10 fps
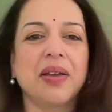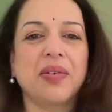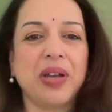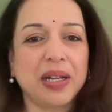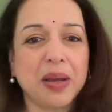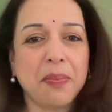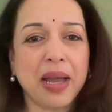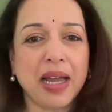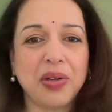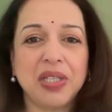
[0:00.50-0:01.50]
Welcome
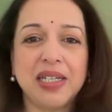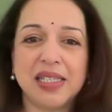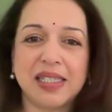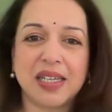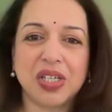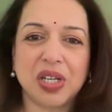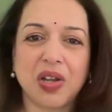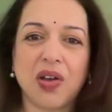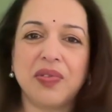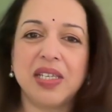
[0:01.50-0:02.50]
back to the discussion
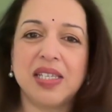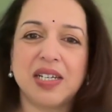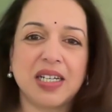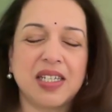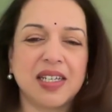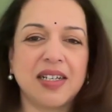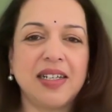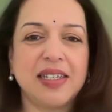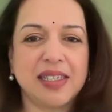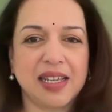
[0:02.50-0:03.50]
of the
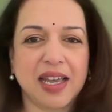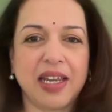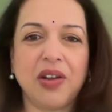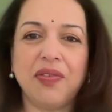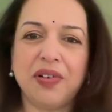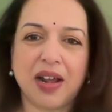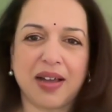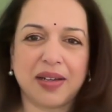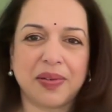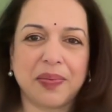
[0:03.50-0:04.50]
structural design of
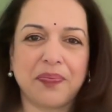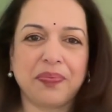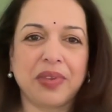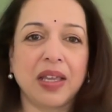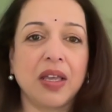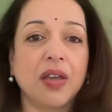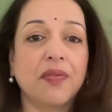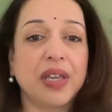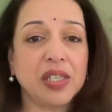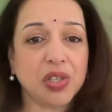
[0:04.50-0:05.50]
Raag.
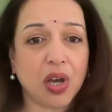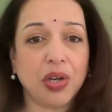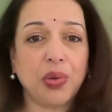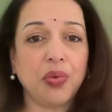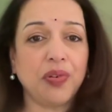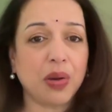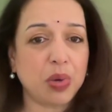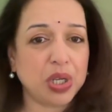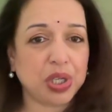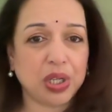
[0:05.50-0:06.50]
We saw two
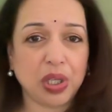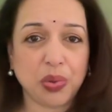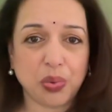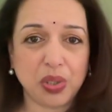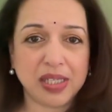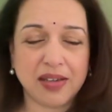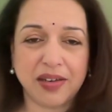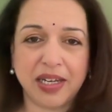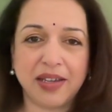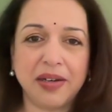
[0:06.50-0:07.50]
foundational rules
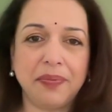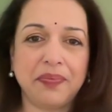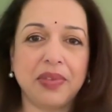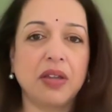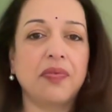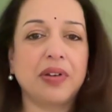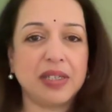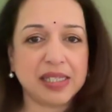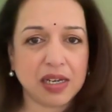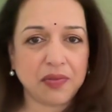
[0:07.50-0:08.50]
earlier.
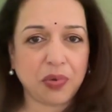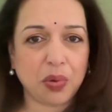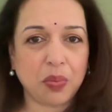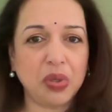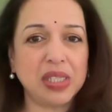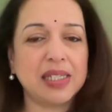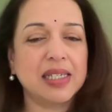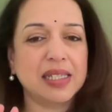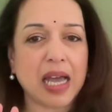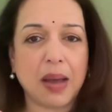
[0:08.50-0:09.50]
First and
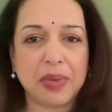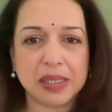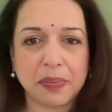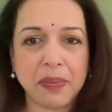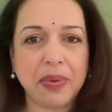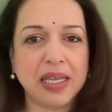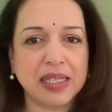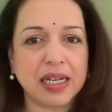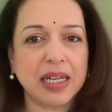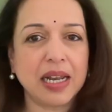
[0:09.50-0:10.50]
foremost, Sa must be
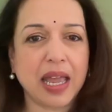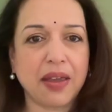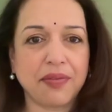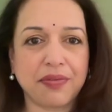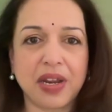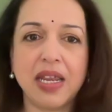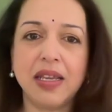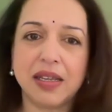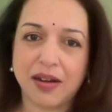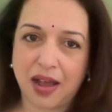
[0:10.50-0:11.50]
present in every
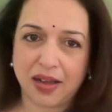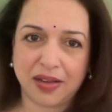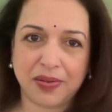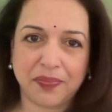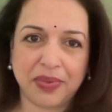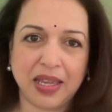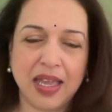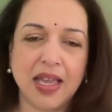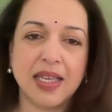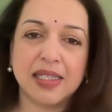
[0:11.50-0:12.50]
Raag.
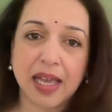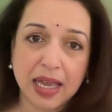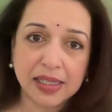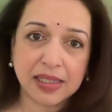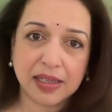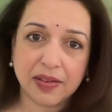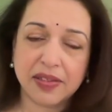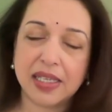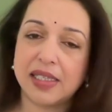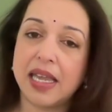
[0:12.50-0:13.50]
Sa
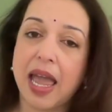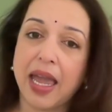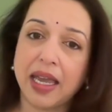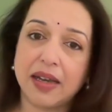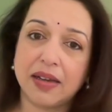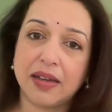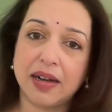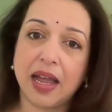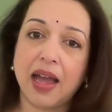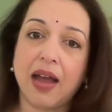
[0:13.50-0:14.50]
serves as the anchor
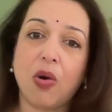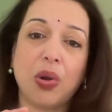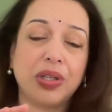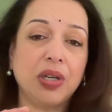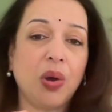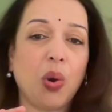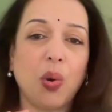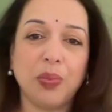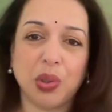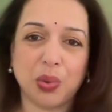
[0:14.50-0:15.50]
or the
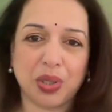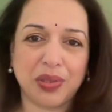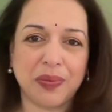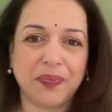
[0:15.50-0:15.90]
home note.